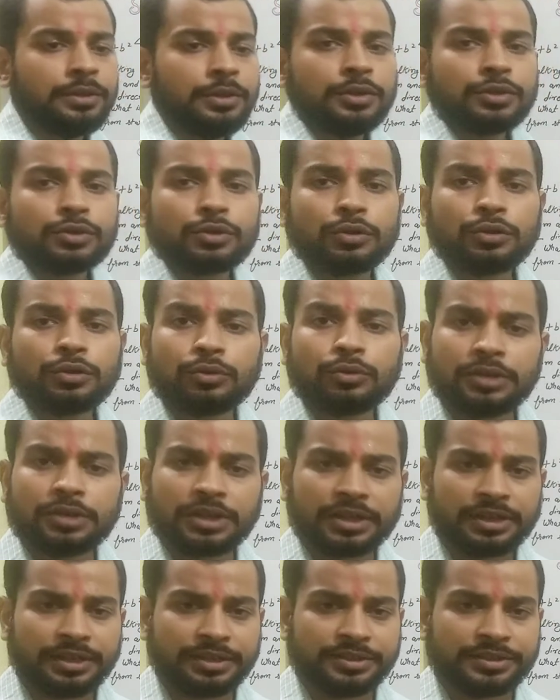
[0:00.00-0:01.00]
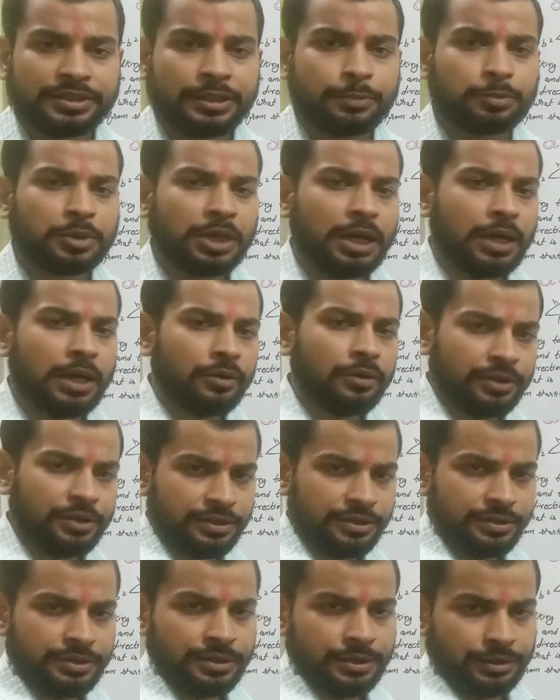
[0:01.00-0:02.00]
show you the concept how it
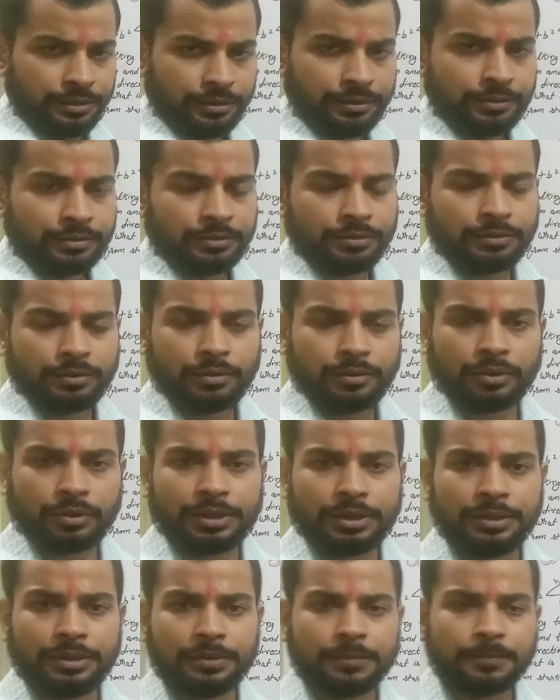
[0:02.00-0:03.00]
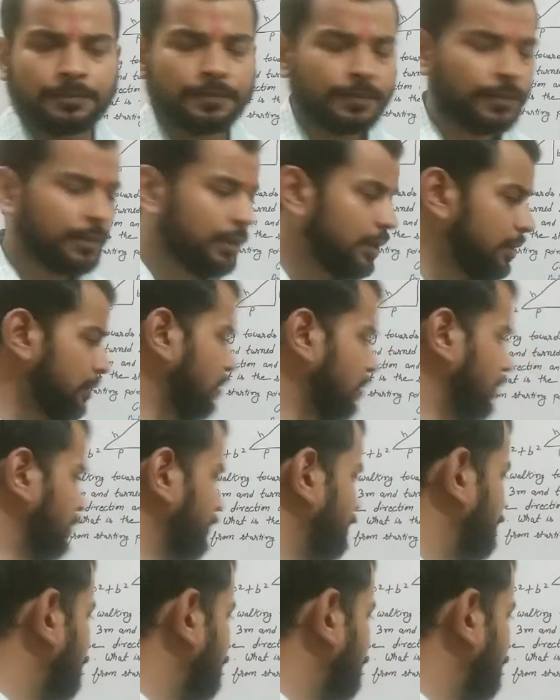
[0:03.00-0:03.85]
is done. Okay, so